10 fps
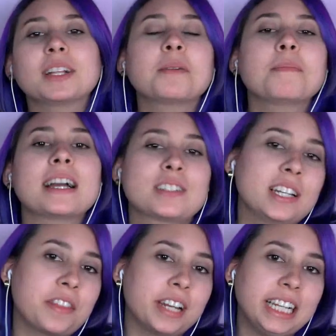welcome back to
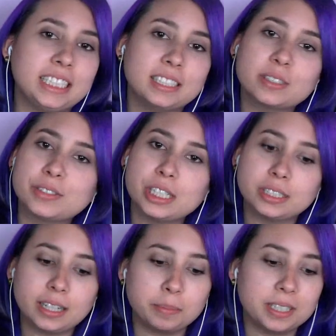another Agents of
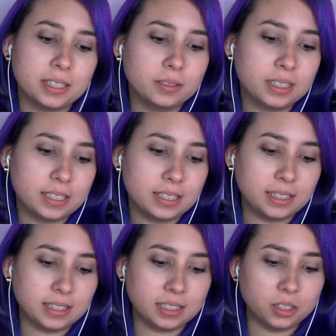S.H.I.E.L.D. episode. This is
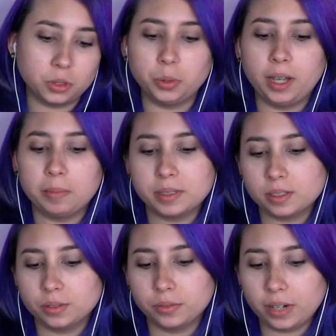season 2,
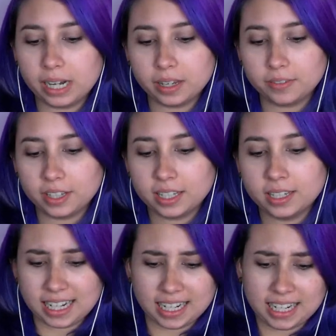episode 5,
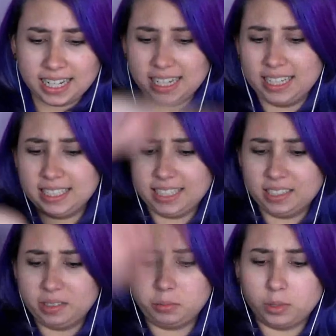A Hen
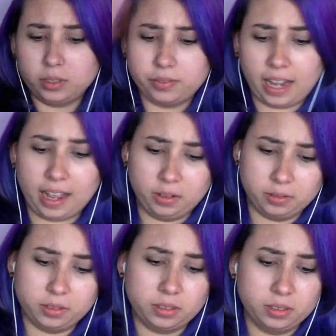in the Wolf
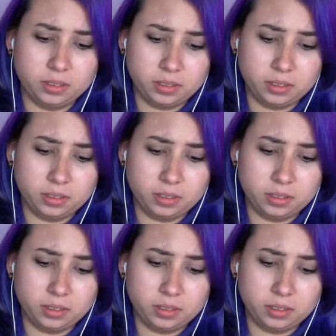House.